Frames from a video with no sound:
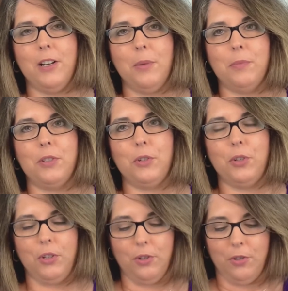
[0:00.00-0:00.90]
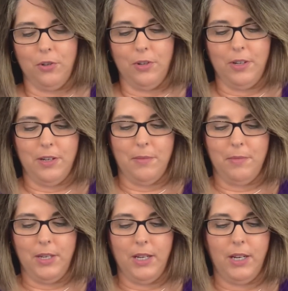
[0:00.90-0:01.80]
circular
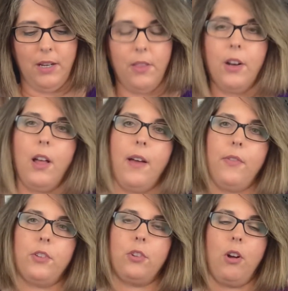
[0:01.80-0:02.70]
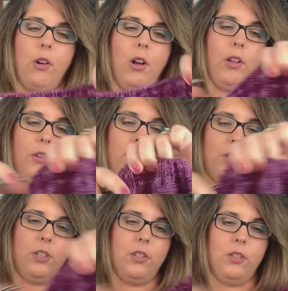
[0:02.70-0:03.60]
knitting, and then I'll have the shawl collar
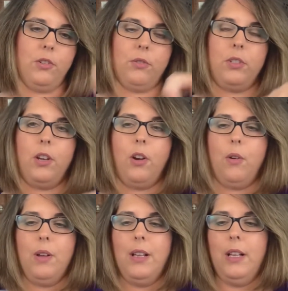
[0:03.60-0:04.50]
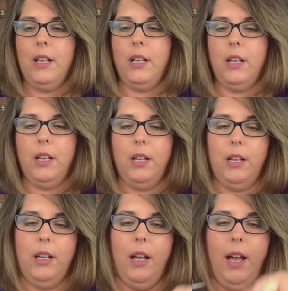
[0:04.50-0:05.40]
to do. So
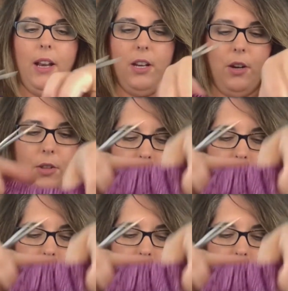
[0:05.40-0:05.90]
I know there's